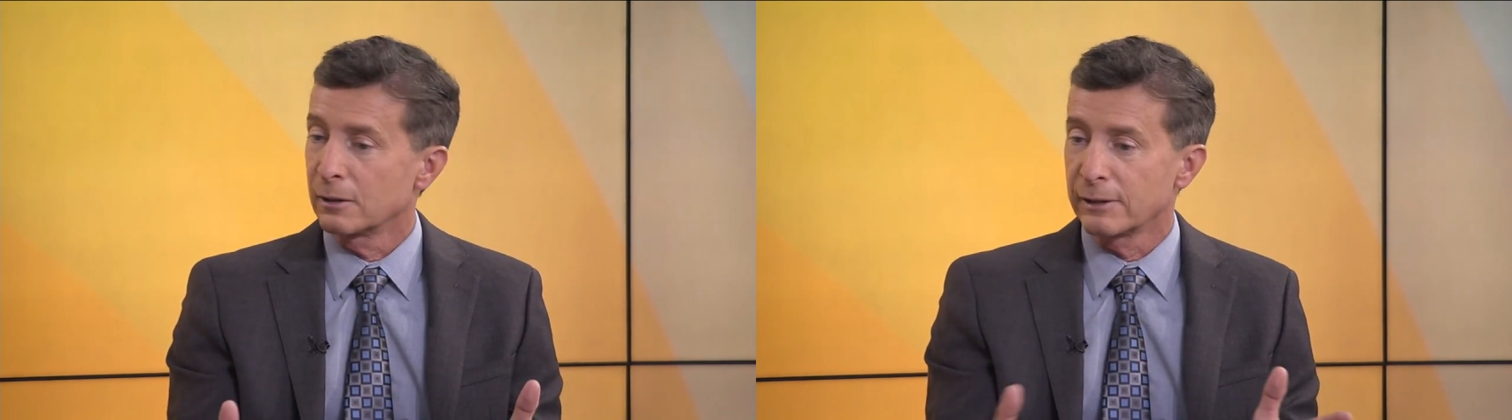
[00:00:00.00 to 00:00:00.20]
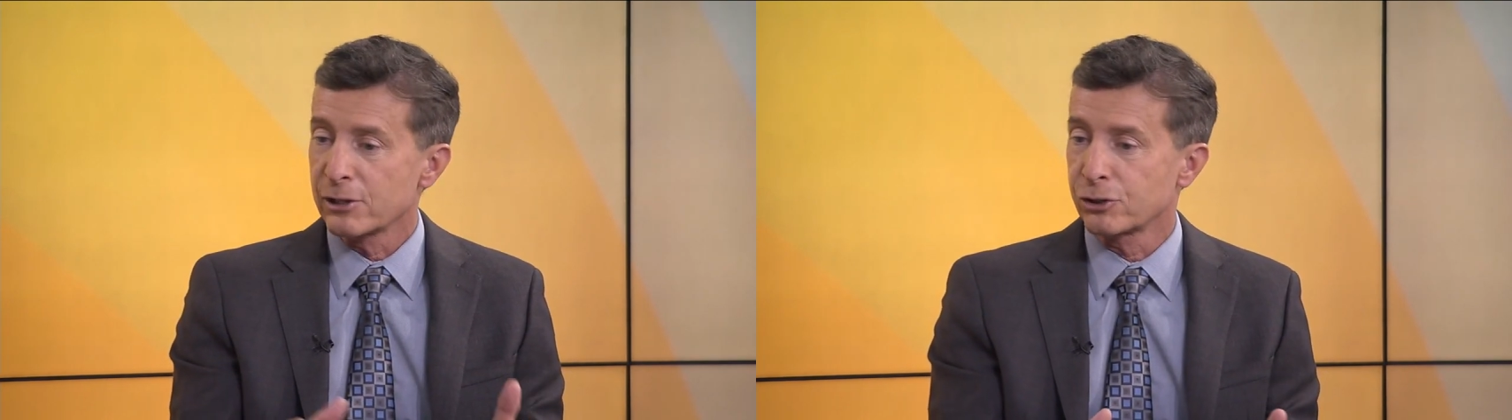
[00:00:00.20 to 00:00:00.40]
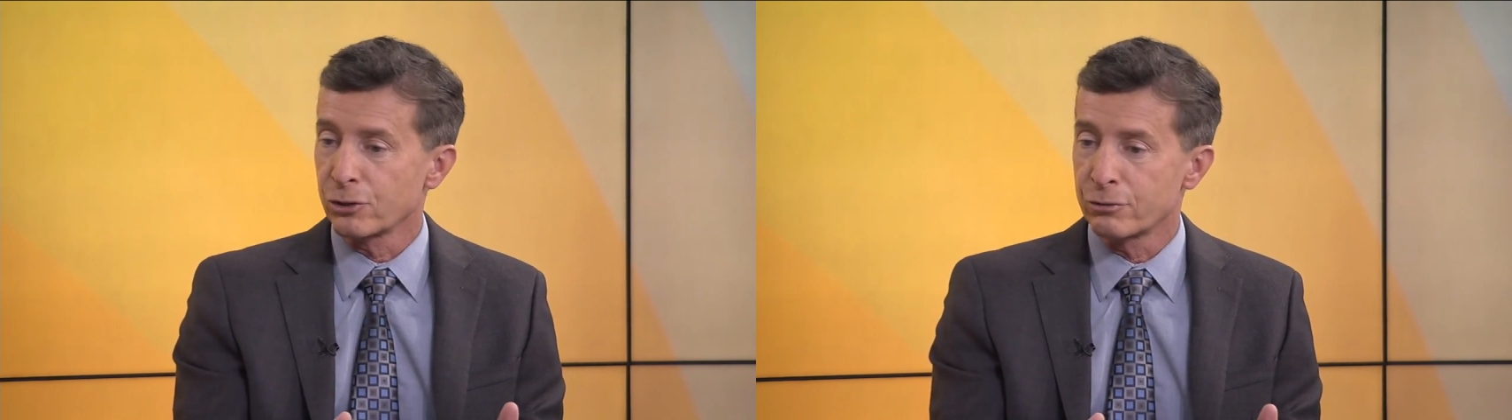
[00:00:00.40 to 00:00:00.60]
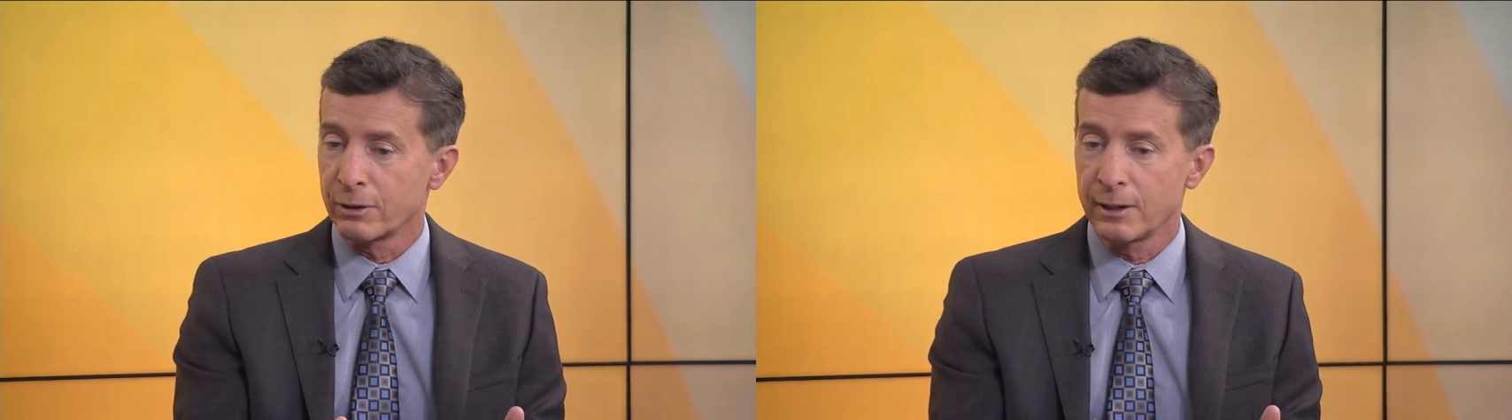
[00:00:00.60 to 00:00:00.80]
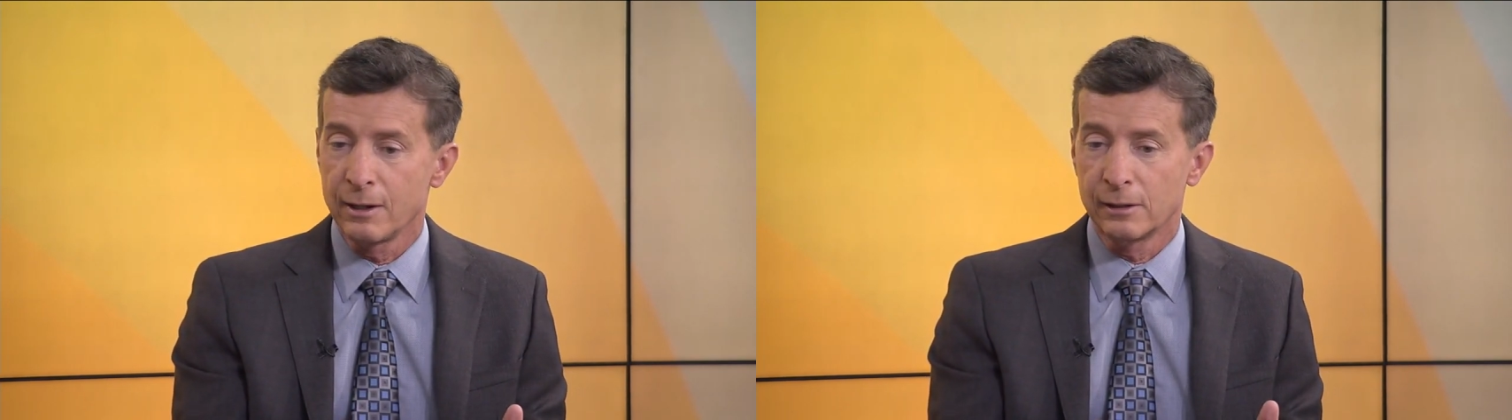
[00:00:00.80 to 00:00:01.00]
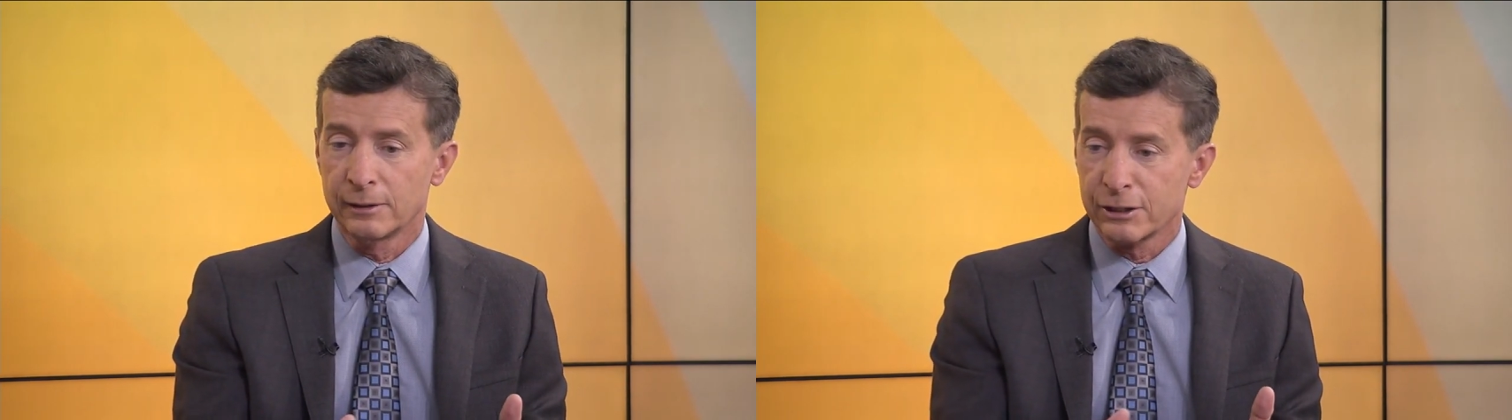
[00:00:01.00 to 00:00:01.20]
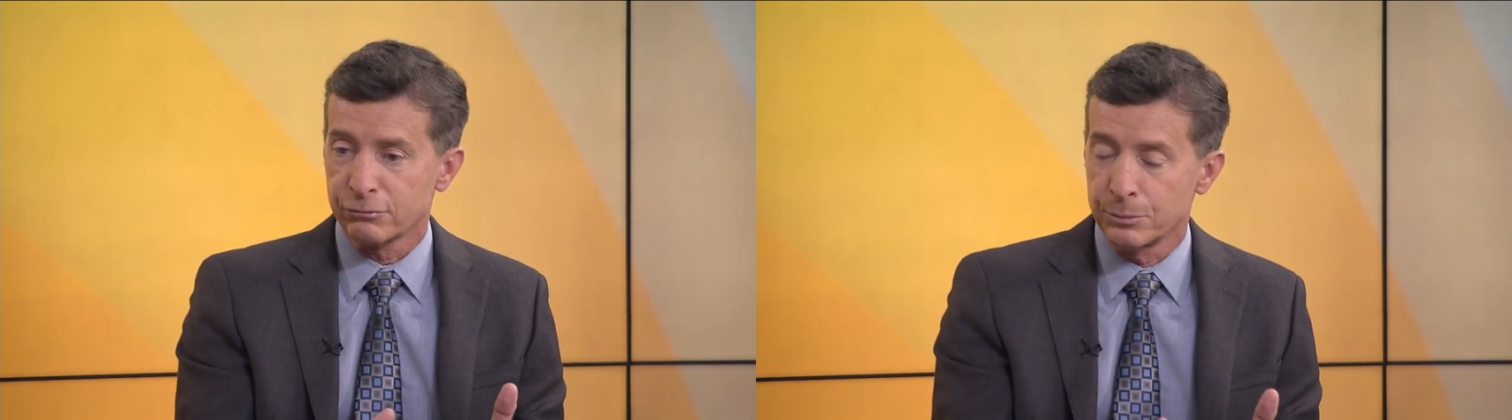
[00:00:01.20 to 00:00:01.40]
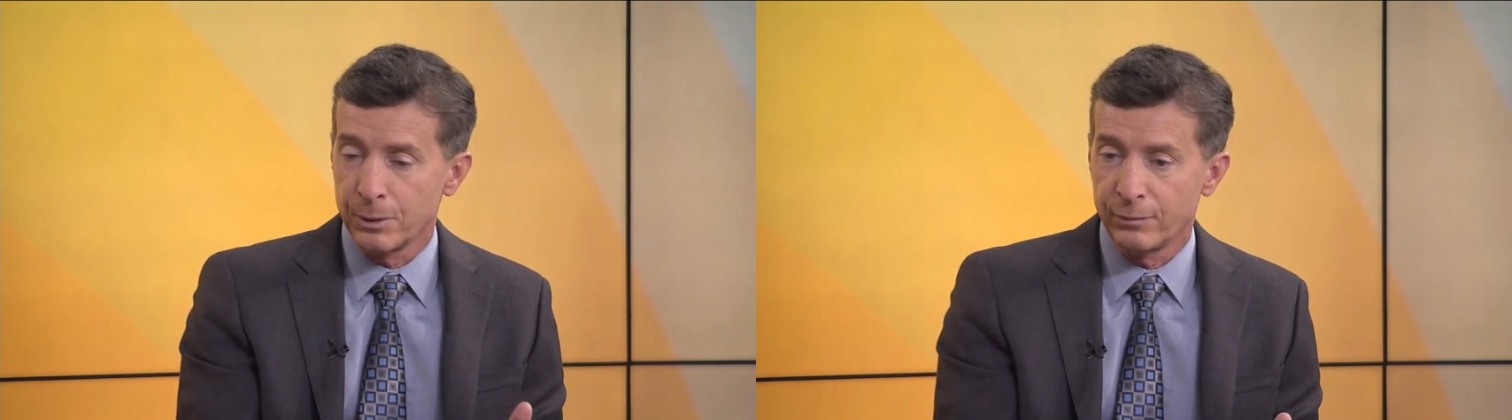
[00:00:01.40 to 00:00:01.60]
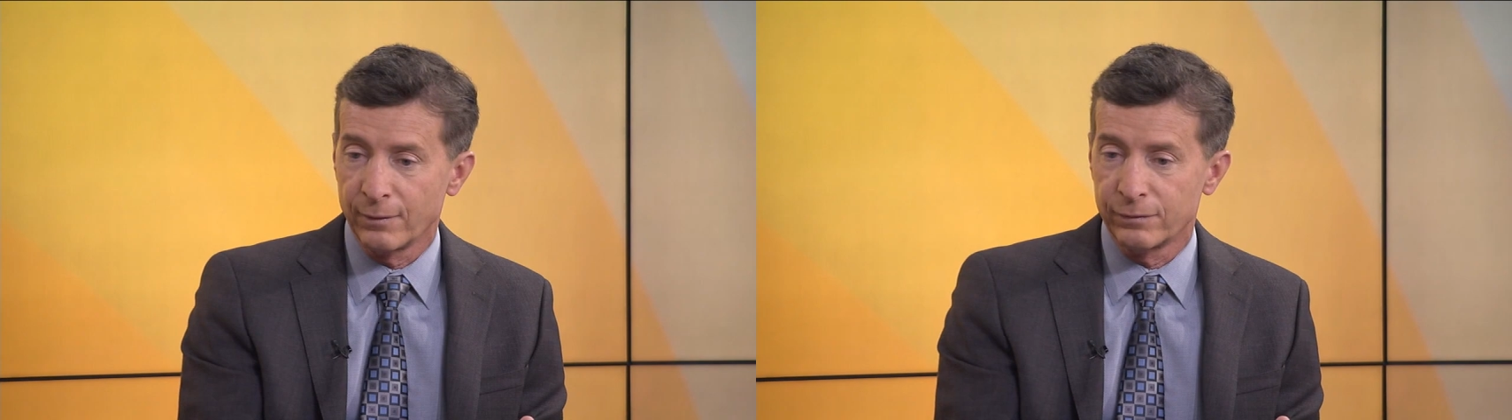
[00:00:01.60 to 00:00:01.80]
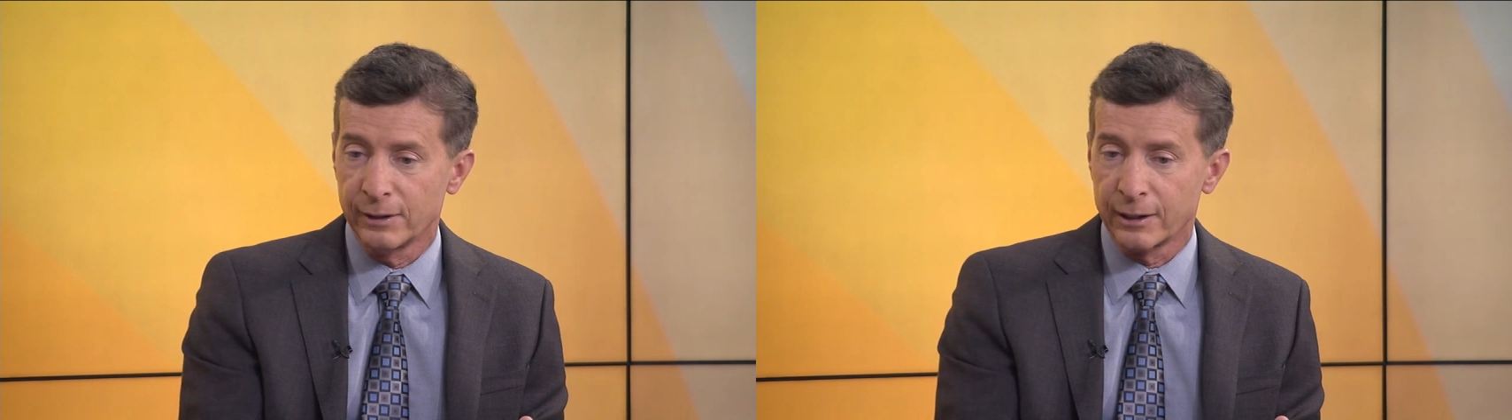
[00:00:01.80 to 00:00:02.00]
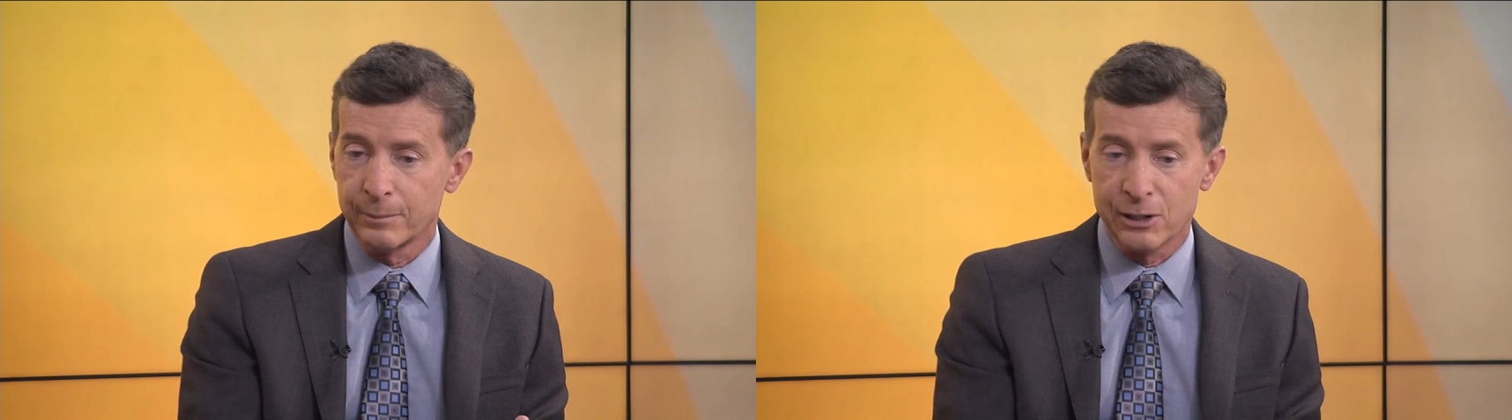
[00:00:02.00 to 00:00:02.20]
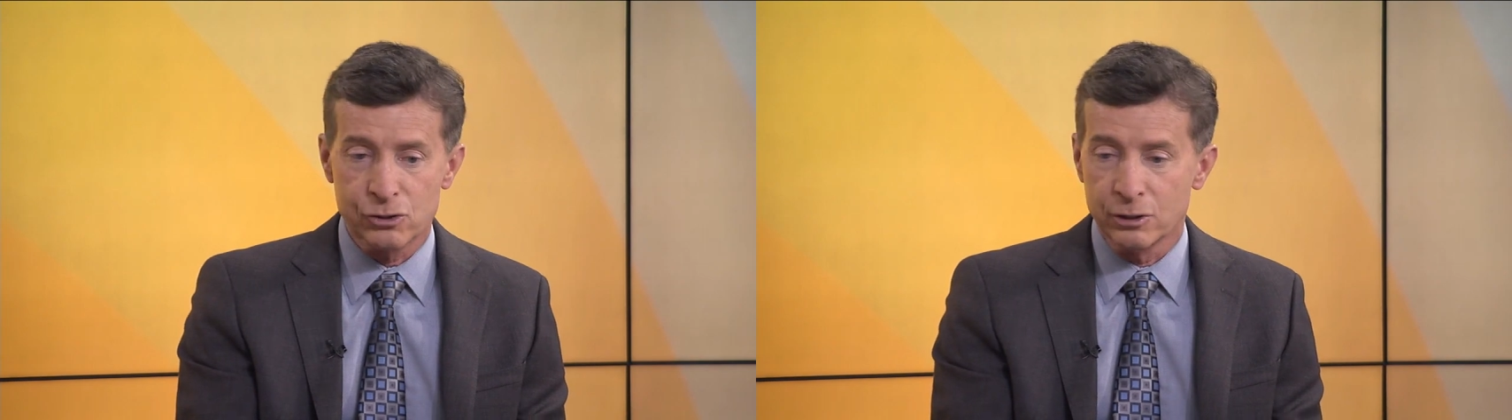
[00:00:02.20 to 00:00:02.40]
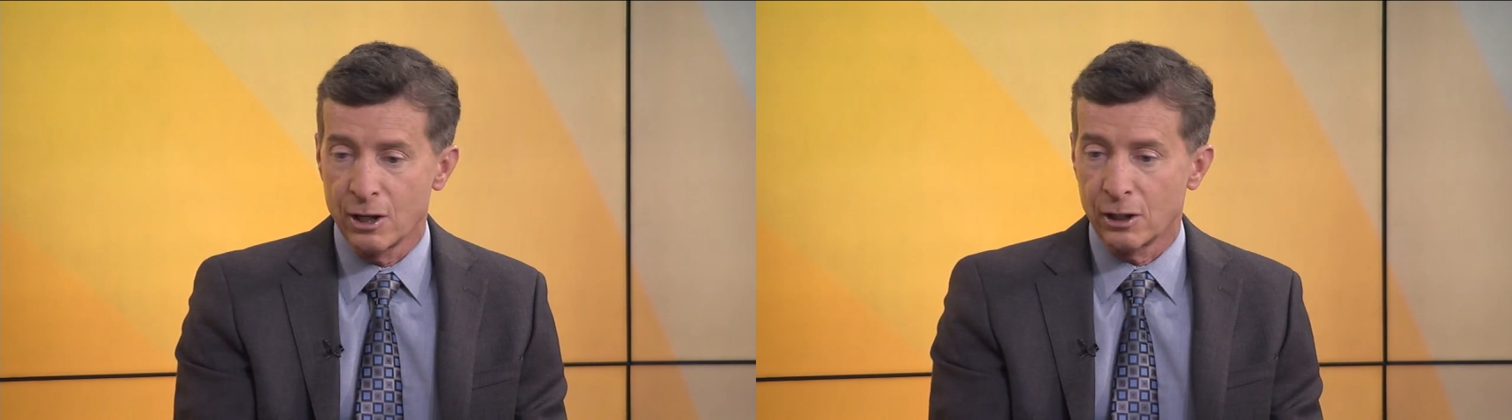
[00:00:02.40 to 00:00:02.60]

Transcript: Less surgery, less removal of ligaments,